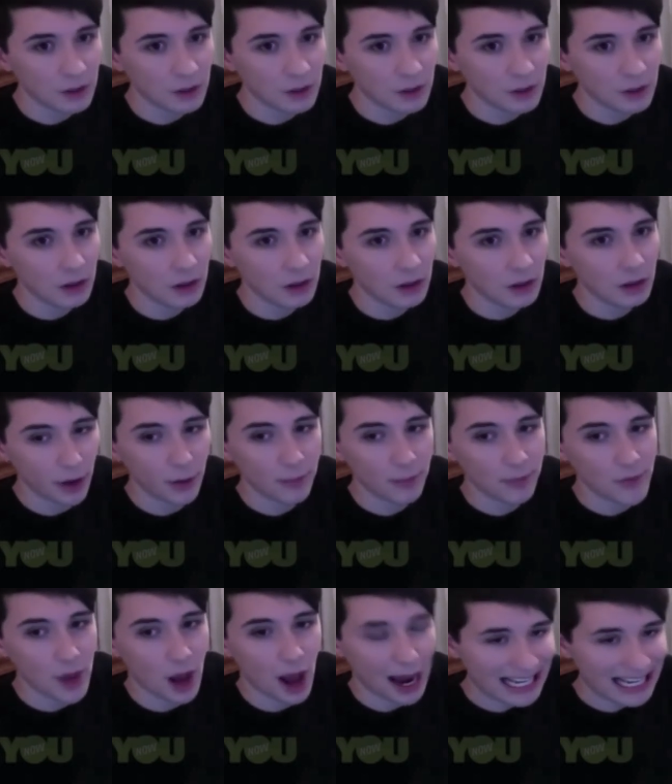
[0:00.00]
but
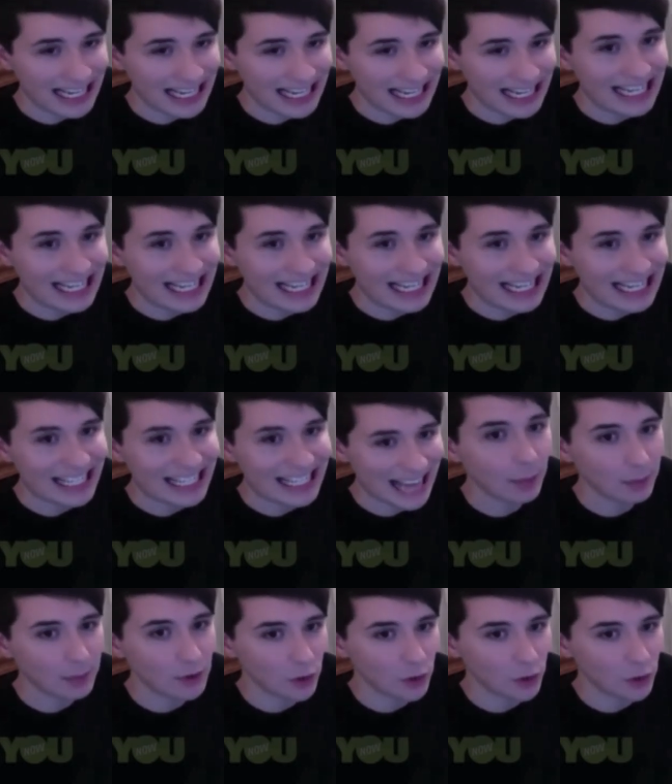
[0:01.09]
I need to help
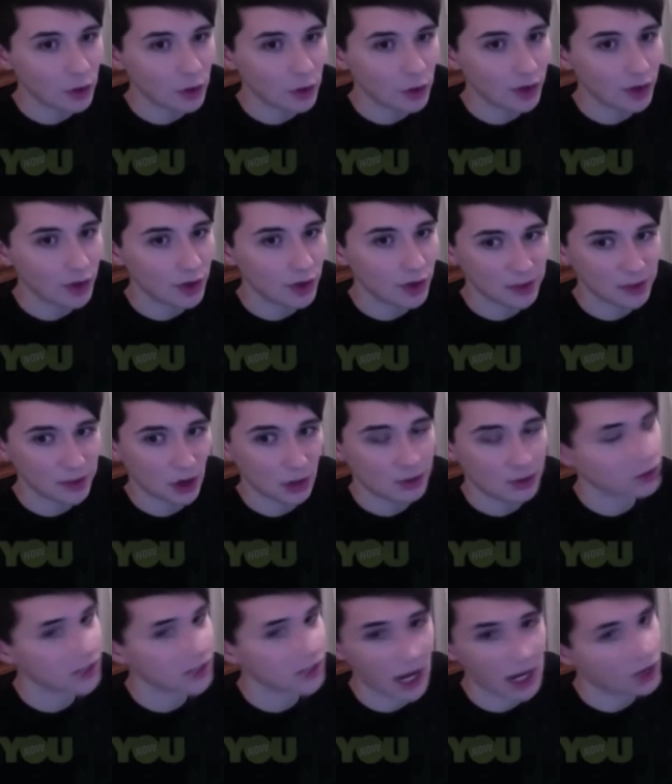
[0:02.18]
do the Christmas shop because
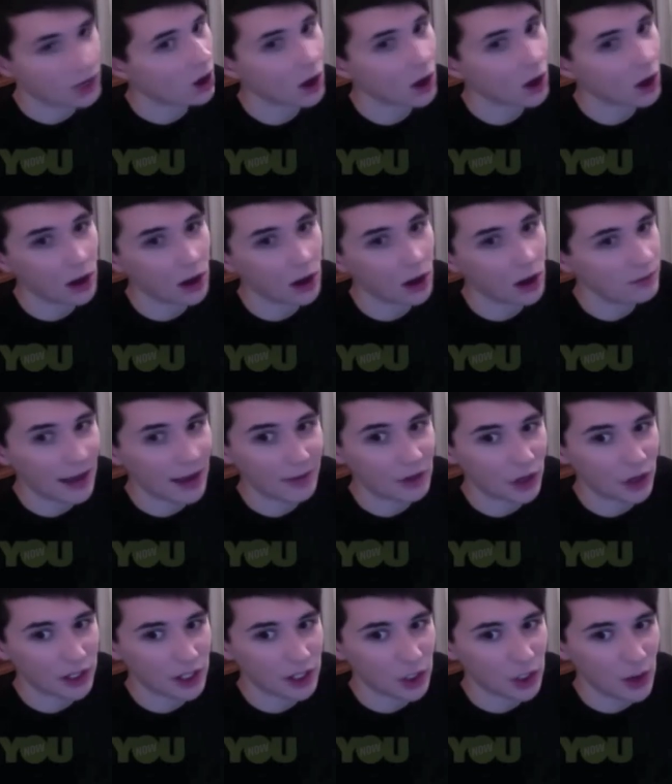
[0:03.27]
I can't ever trust
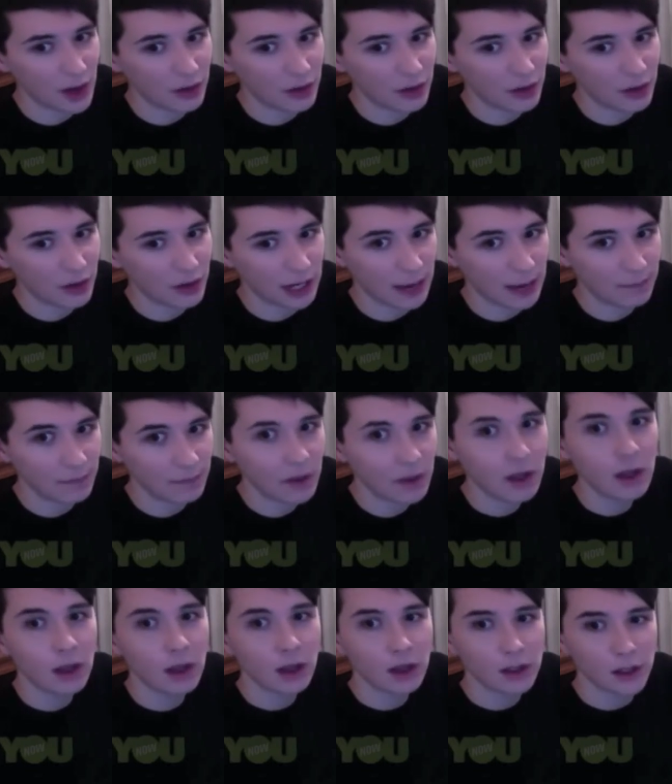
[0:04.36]
you ever again.
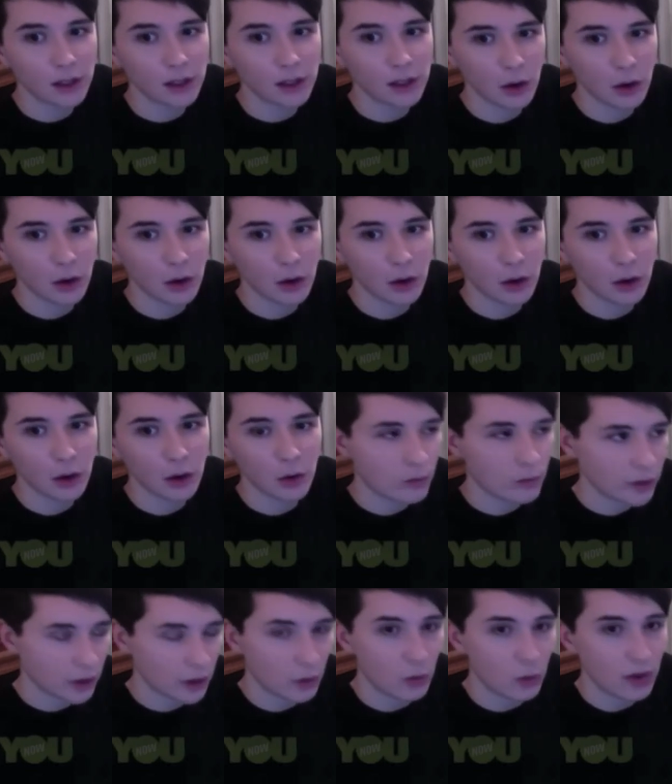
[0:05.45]
So you
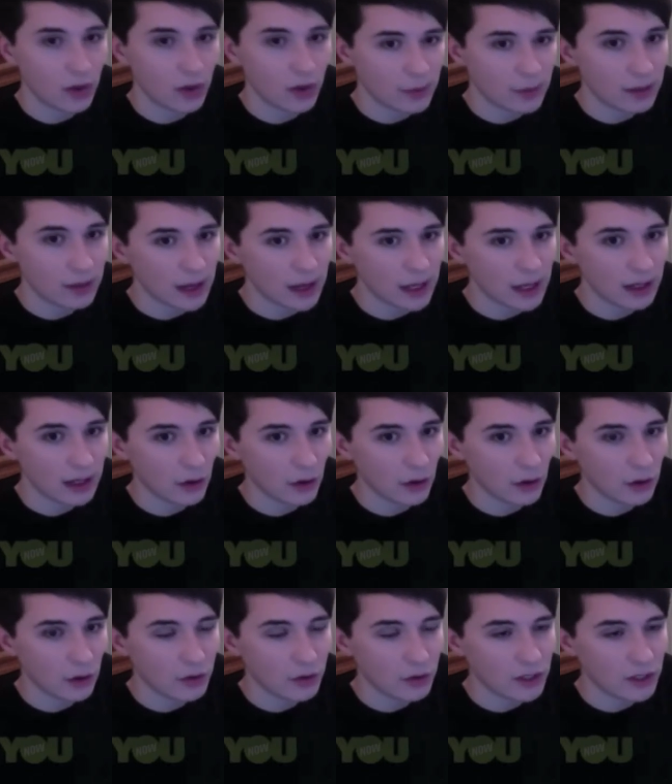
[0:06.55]
know, with me being involved, it